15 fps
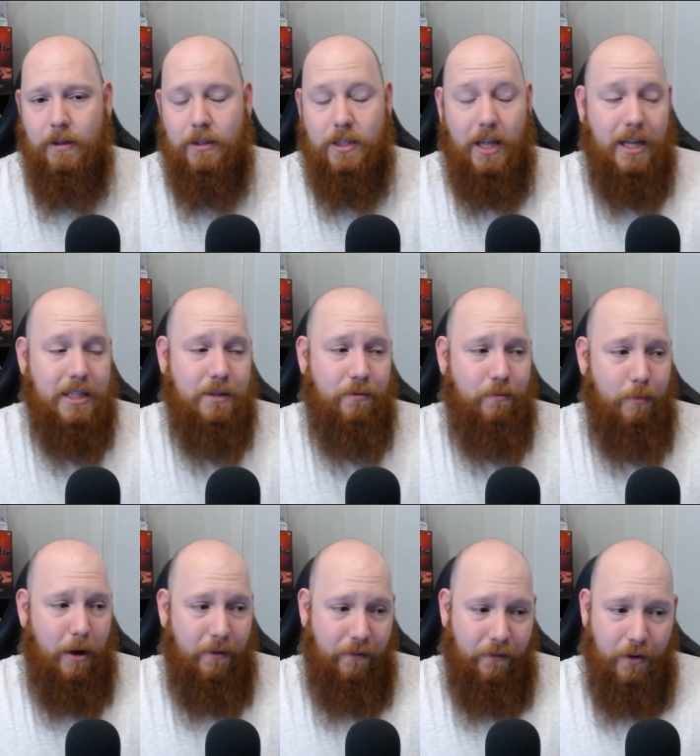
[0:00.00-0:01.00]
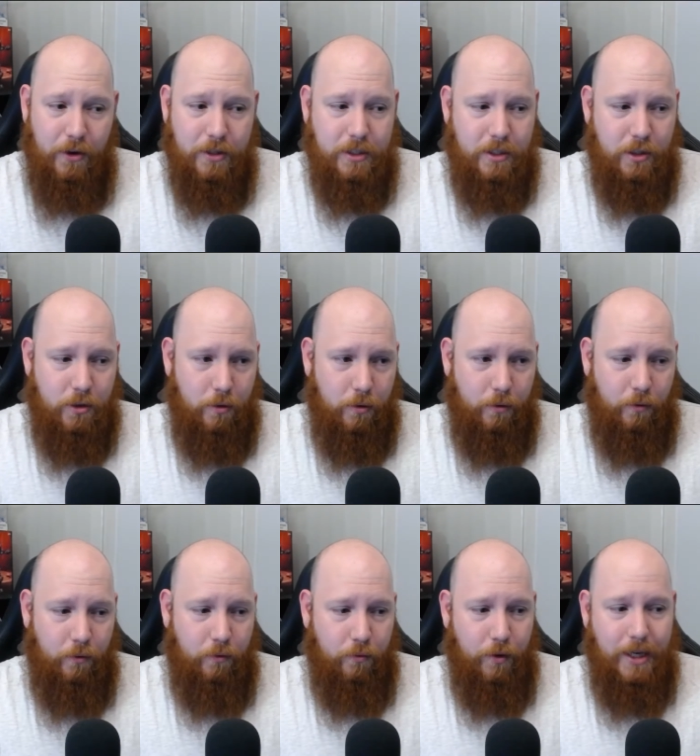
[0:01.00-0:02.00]
So that's my first sort
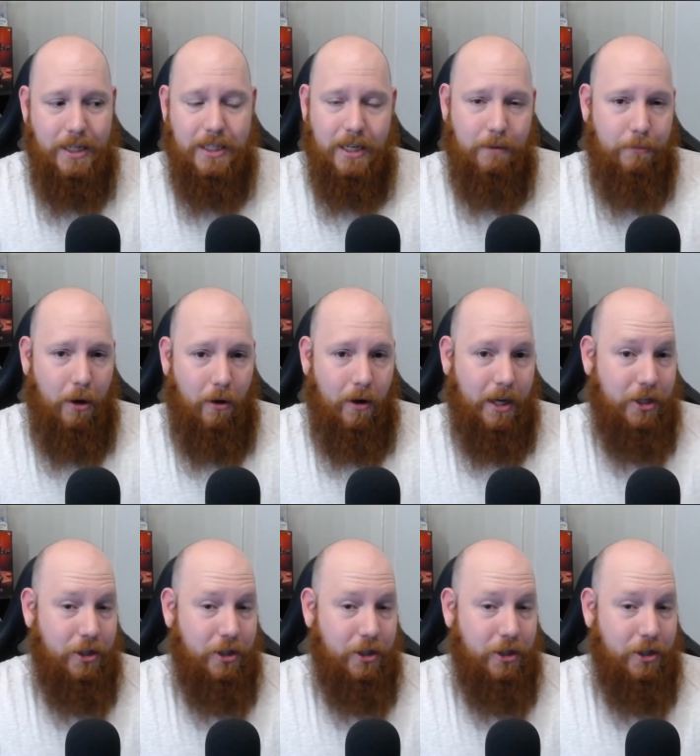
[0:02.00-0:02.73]
of reasoning behind